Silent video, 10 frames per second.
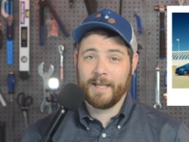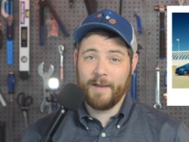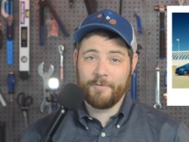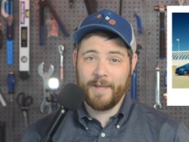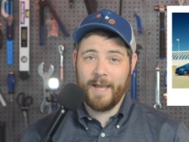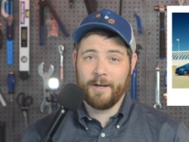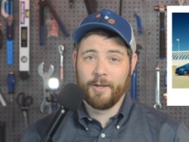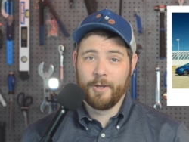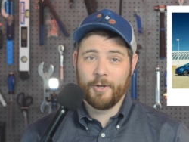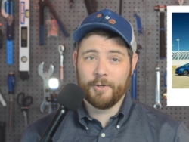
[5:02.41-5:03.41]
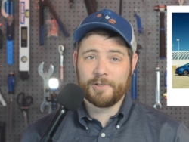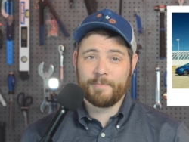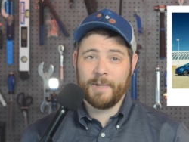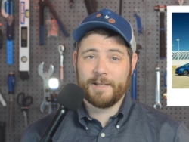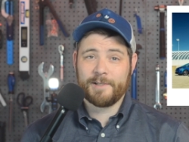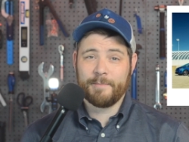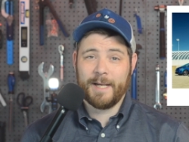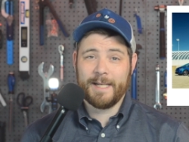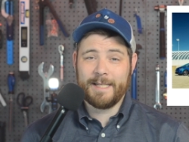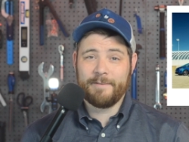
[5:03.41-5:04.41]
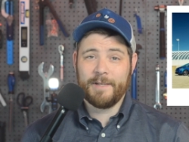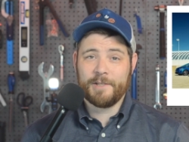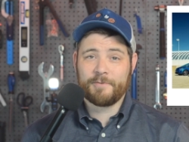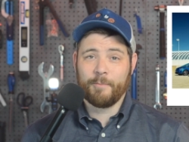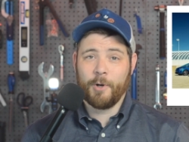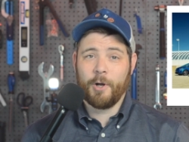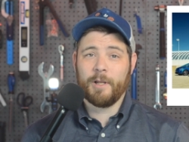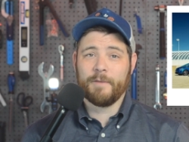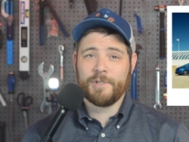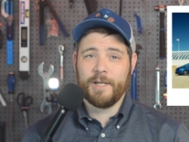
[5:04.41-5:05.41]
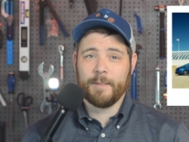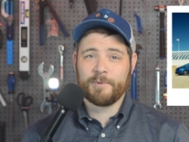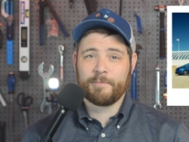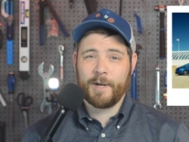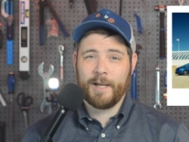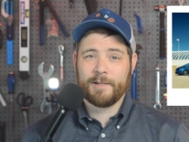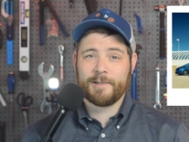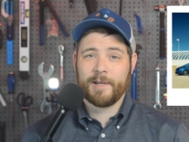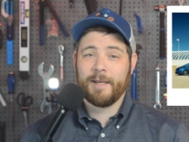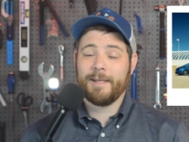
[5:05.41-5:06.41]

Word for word: After that, Hertz plans to buy EVs from all of GM's brands,